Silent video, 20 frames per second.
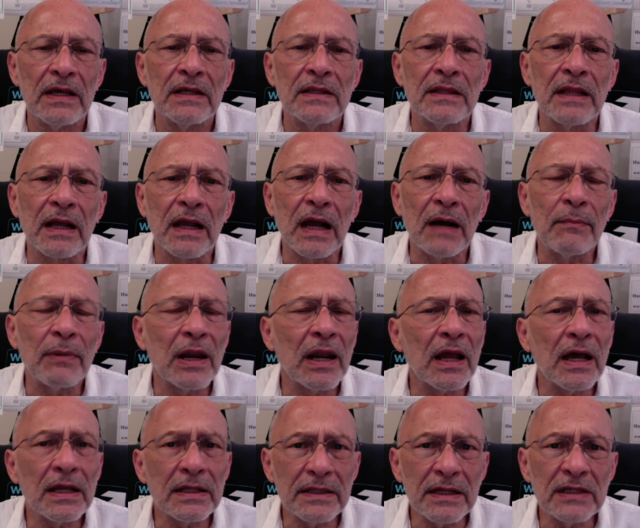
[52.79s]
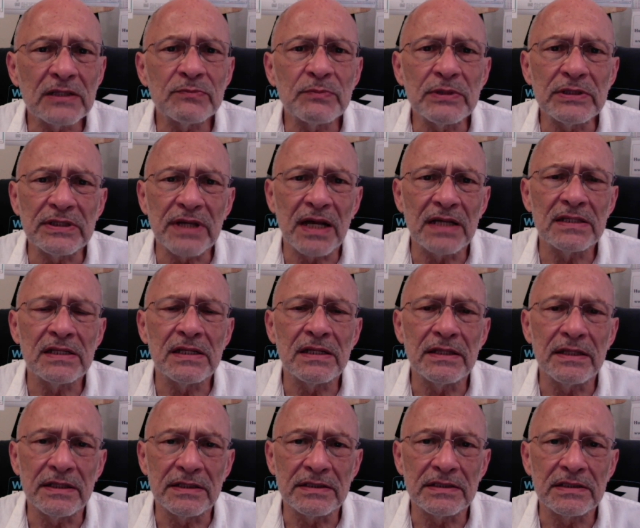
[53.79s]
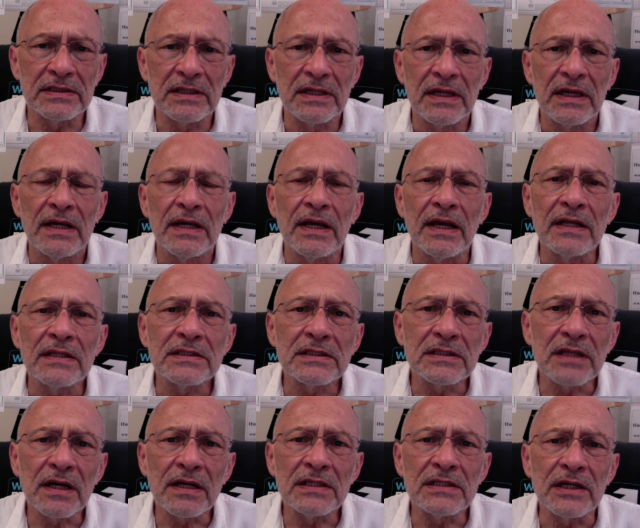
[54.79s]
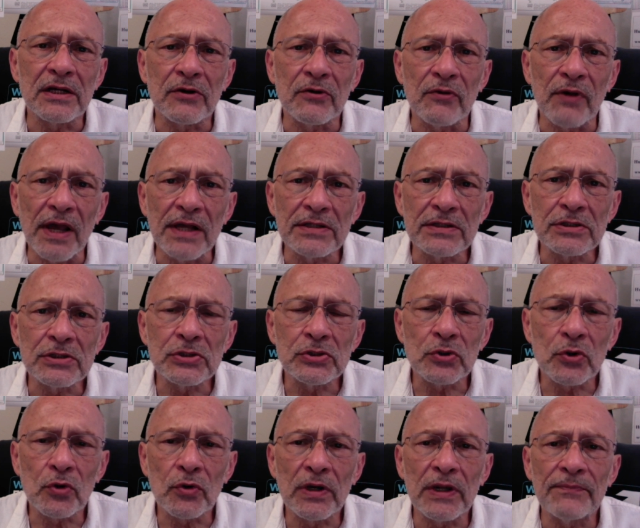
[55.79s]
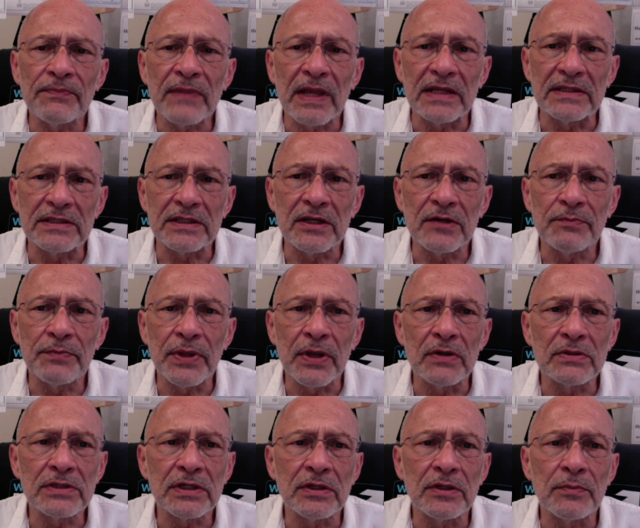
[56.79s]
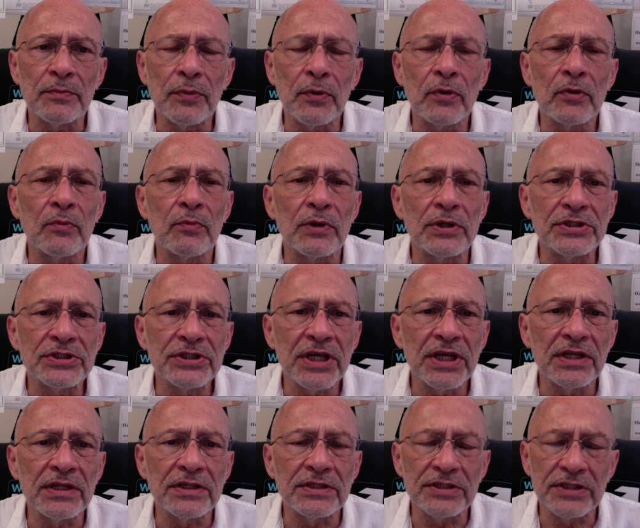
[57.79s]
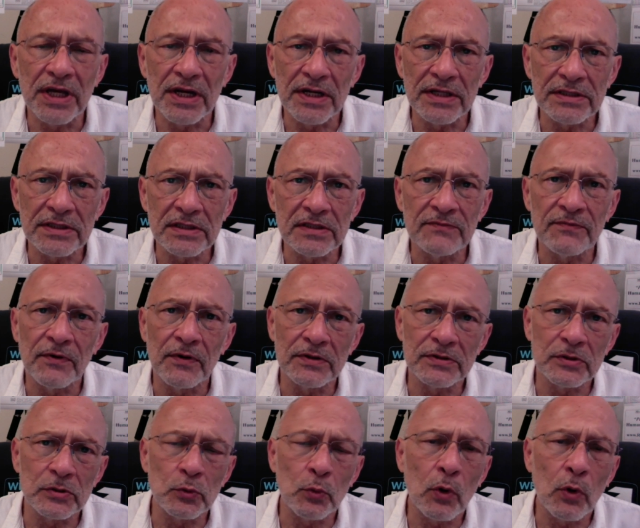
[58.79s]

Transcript: The Kabbalah does precisely this. It studies the creation story as it appears in the book Bereshit, Genesis, verses